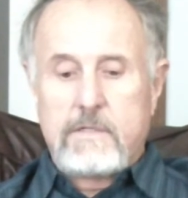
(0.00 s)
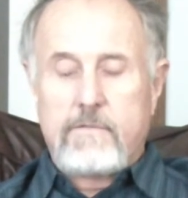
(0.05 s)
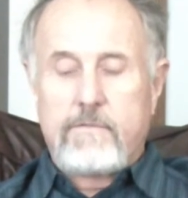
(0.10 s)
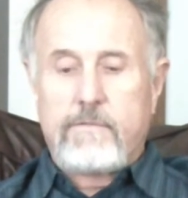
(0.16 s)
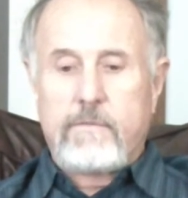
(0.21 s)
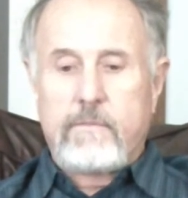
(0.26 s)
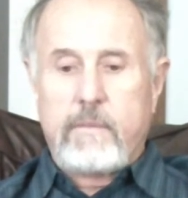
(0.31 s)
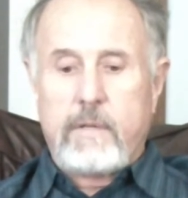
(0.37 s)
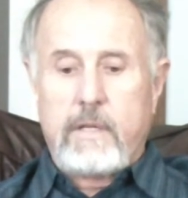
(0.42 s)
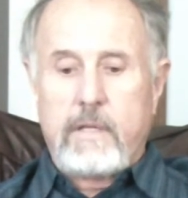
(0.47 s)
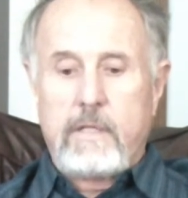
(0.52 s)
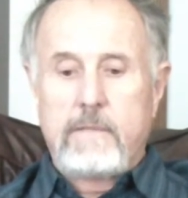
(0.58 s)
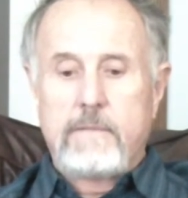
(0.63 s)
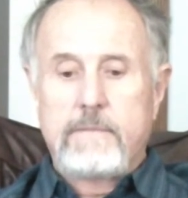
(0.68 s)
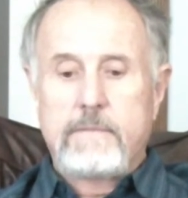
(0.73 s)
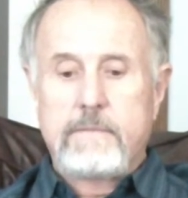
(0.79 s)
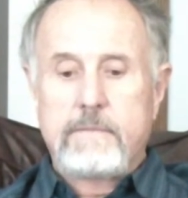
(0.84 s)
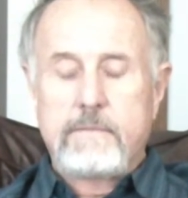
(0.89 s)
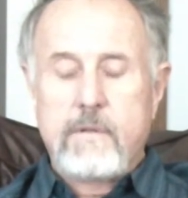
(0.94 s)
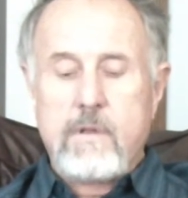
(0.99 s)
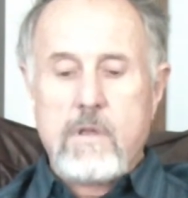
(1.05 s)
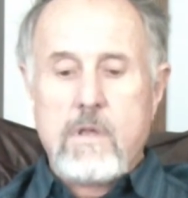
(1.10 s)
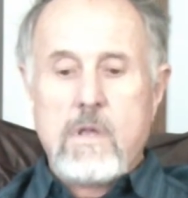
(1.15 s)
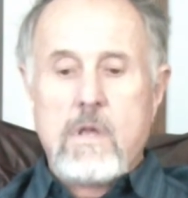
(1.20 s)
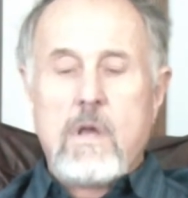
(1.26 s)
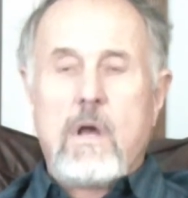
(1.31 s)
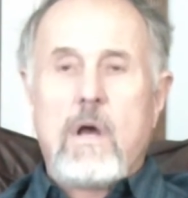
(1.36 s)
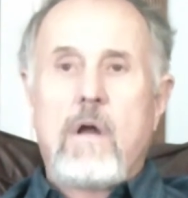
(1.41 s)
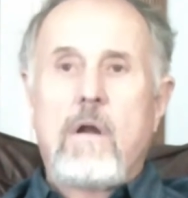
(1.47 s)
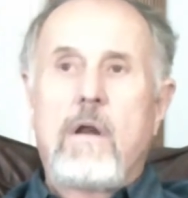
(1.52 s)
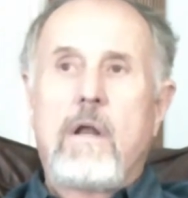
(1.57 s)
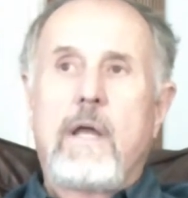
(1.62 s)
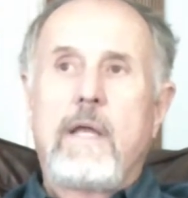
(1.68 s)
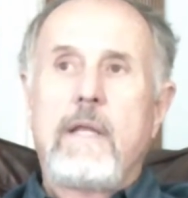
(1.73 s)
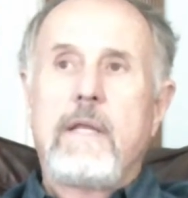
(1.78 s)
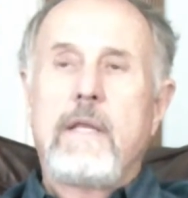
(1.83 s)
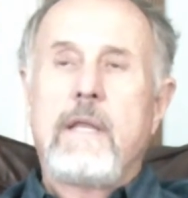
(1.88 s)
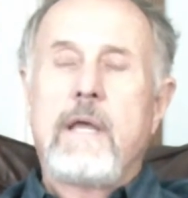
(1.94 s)
it for me. All
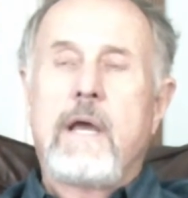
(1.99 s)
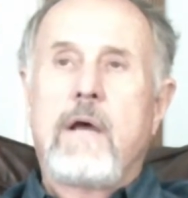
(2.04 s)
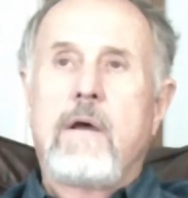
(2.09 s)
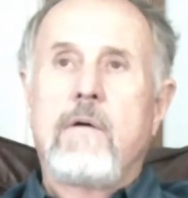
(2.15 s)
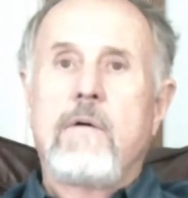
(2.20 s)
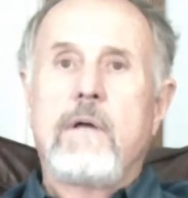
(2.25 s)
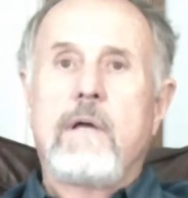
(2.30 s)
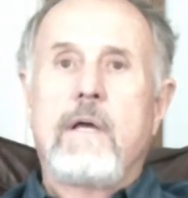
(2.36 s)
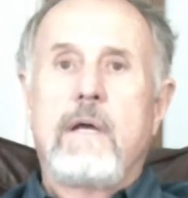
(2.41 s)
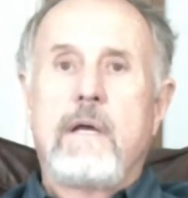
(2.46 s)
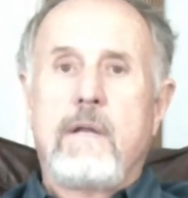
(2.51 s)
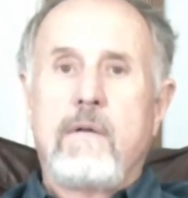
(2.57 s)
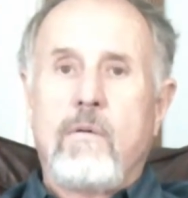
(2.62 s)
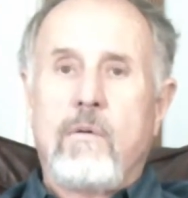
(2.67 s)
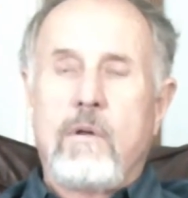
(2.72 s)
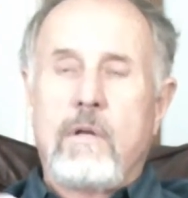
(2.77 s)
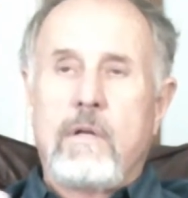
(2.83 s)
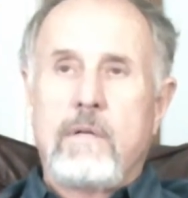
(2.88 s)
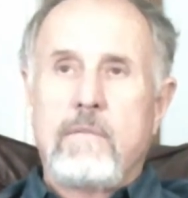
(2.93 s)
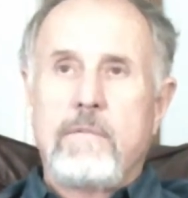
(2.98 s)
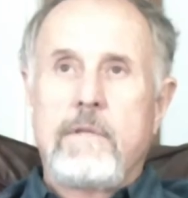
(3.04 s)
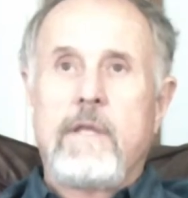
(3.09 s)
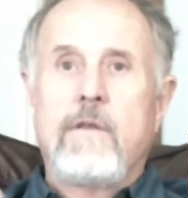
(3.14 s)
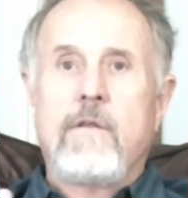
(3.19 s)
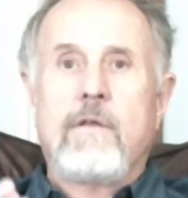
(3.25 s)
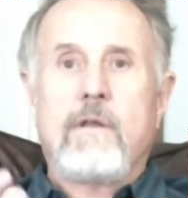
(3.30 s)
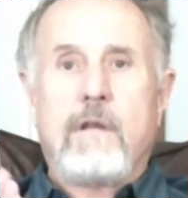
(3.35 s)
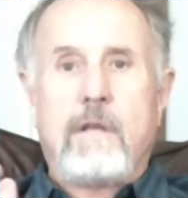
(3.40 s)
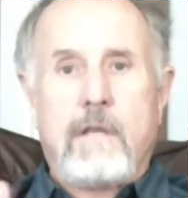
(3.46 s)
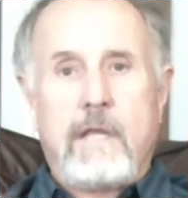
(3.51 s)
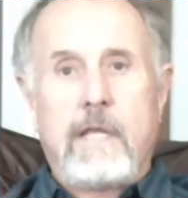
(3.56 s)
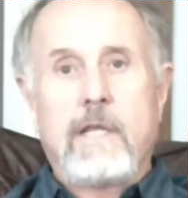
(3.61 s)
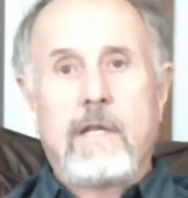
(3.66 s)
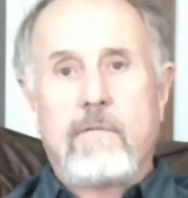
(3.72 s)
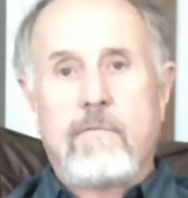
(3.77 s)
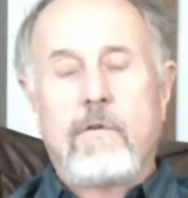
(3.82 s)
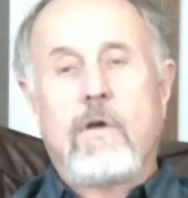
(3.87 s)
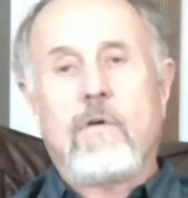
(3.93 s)
right, now, I don't want to end on a
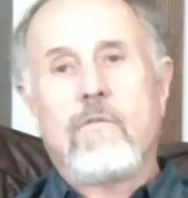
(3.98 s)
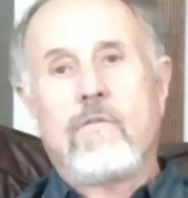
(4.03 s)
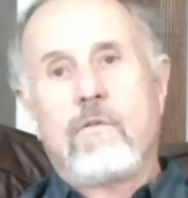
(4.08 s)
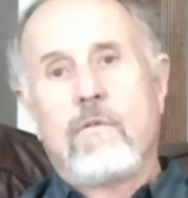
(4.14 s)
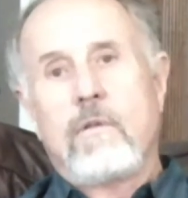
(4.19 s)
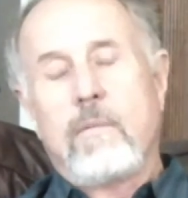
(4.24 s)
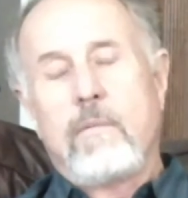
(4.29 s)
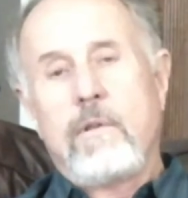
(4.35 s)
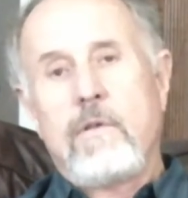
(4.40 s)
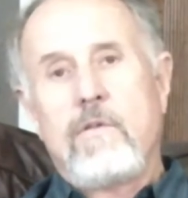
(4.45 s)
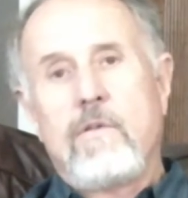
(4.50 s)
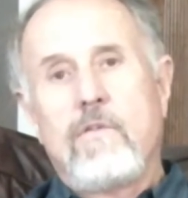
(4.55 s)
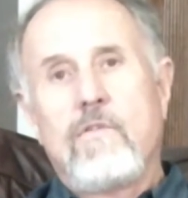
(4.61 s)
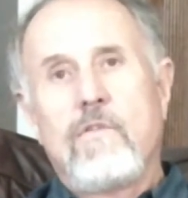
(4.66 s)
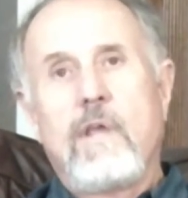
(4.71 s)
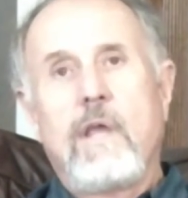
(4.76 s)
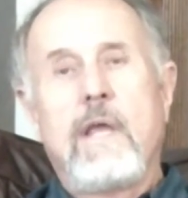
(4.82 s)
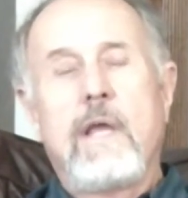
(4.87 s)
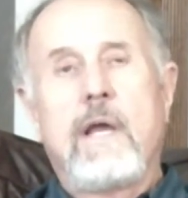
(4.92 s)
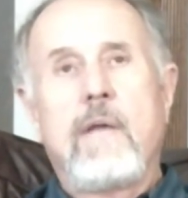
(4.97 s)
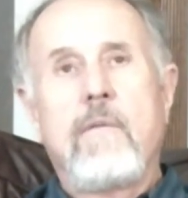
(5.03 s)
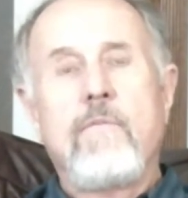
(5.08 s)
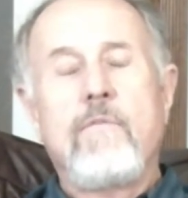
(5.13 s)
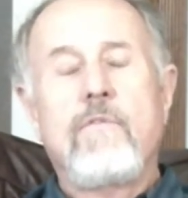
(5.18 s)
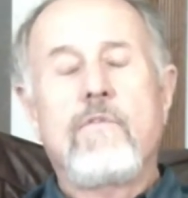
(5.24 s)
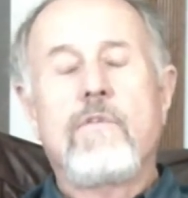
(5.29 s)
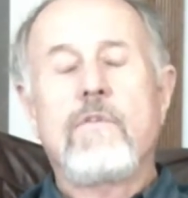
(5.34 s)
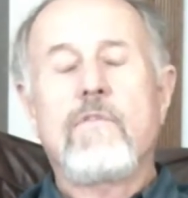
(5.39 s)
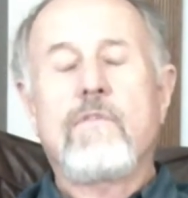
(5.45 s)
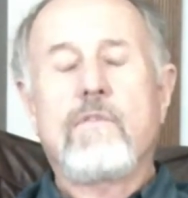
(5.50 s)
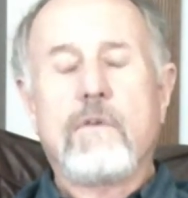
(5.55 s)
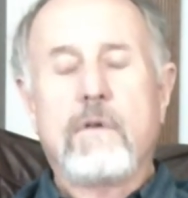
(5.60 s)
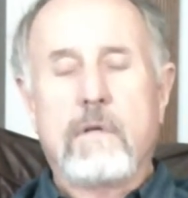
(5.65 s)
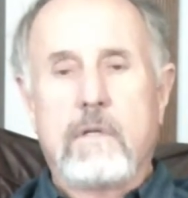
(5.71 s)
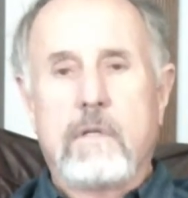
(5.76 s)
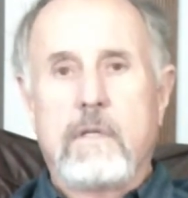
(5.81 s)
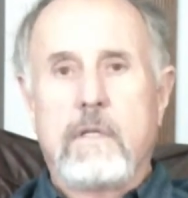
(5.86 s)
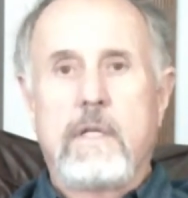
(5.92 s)
negative note, so let me just say I
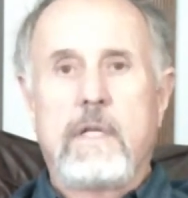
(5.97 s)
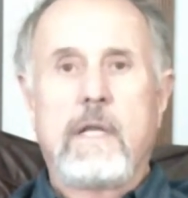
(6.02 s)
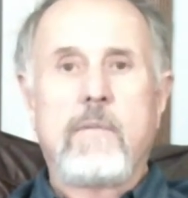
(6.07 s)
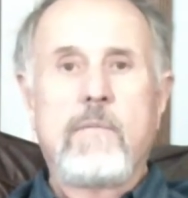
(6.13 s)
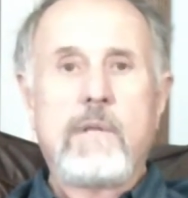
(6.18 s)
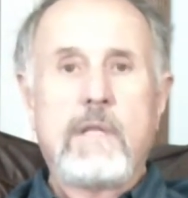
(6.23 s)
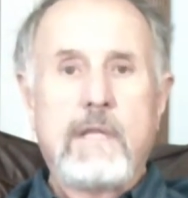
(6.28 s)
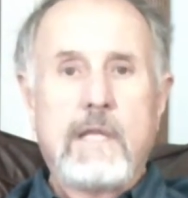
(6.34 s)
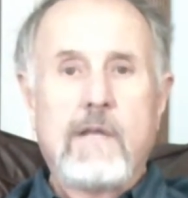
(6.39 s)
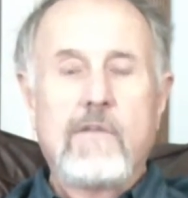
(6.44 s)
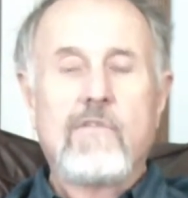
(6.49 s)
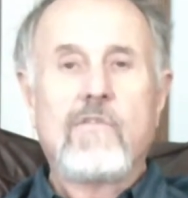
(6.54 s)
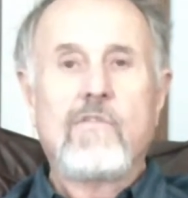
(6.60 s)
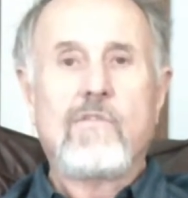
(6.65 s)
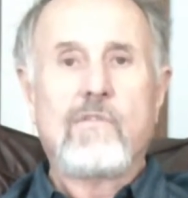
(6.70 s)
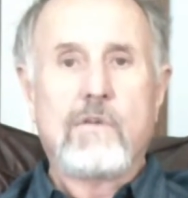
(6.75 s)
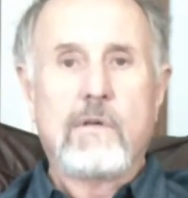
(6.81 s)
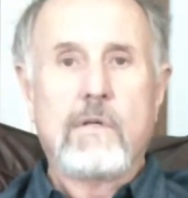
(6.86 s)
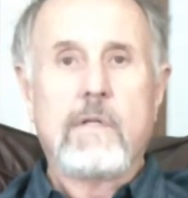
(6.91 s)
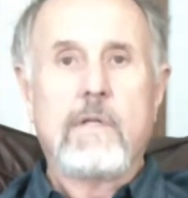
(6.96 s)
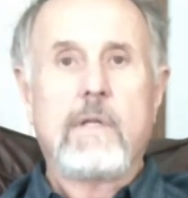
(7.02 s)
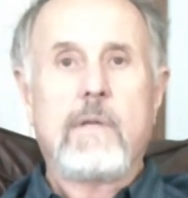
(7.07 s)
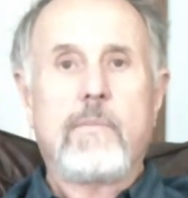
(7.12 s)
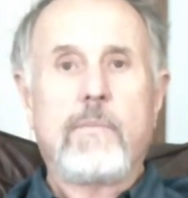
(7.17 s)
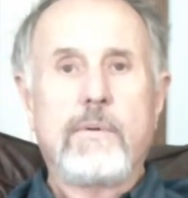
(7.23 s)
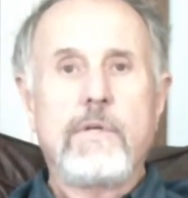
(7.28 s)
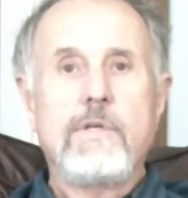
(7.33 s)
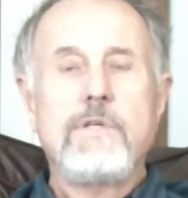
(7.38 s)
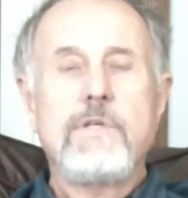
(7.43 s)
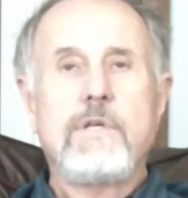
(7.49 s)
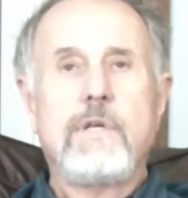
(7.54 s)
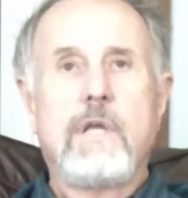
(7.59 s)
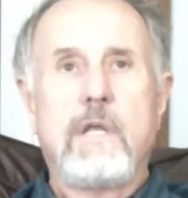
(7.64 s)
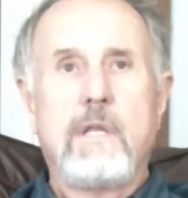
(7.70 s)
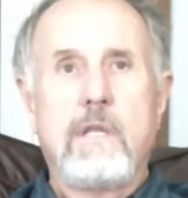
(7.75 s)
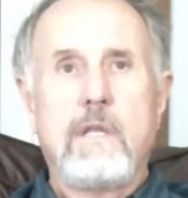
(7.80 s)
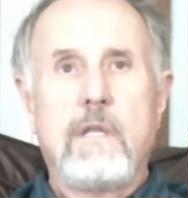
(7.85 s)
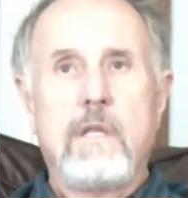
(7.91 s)
sincerely, and I mean that sincerely,
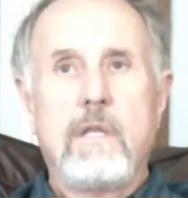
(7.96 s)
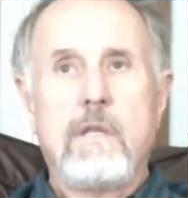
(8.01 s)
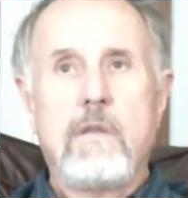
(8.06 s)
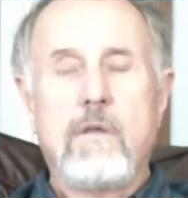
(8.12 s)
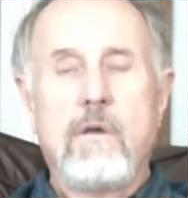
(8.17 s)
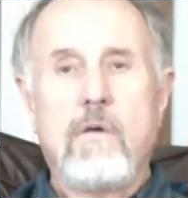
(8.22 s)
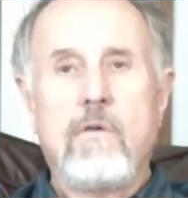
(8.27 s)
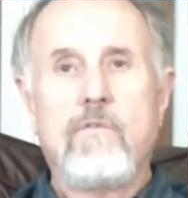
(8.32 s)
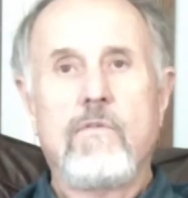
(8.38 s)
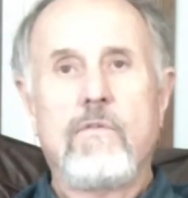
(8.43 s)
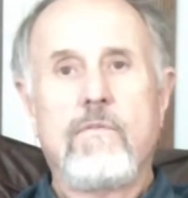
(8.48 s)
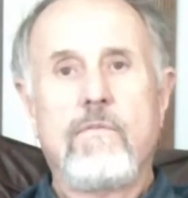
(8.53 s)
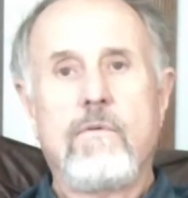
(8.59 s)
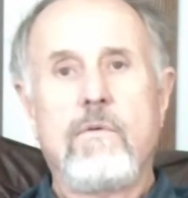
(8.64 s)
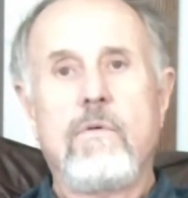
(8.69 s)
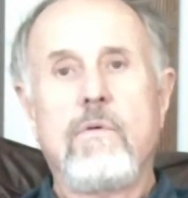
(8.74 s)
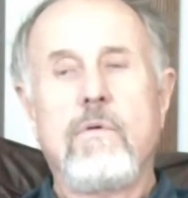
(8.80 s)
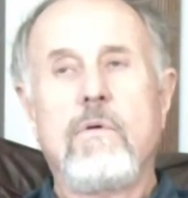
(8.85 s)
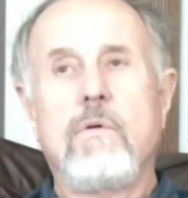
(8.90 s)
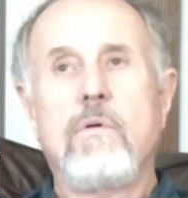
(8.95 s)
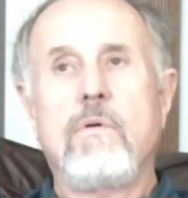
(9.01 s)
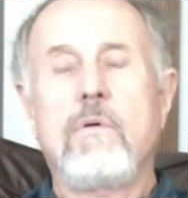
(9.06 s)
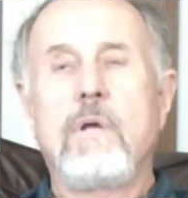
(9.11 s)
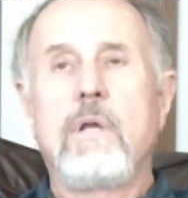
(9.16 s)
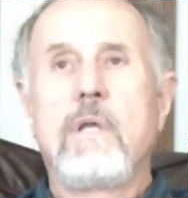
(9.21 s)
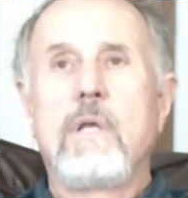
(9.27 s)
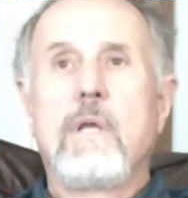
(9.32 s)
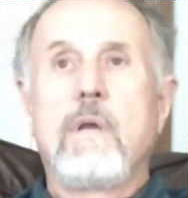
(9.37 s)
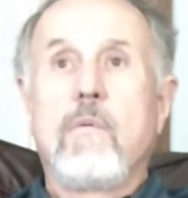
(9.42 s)
appreciate those of you who,